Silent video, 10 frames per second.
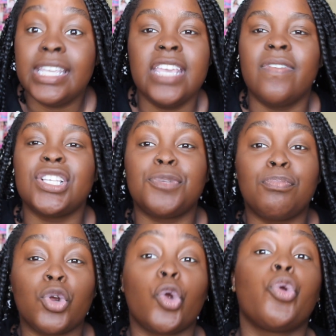give us
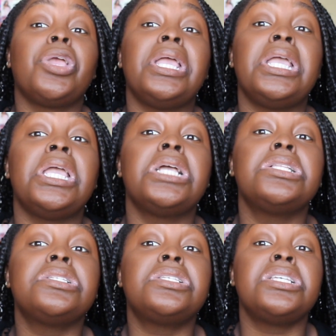
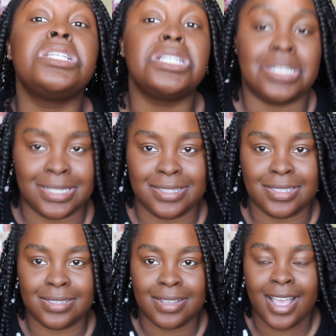
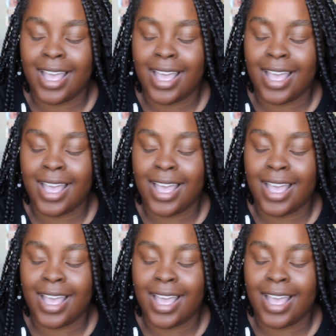preteens.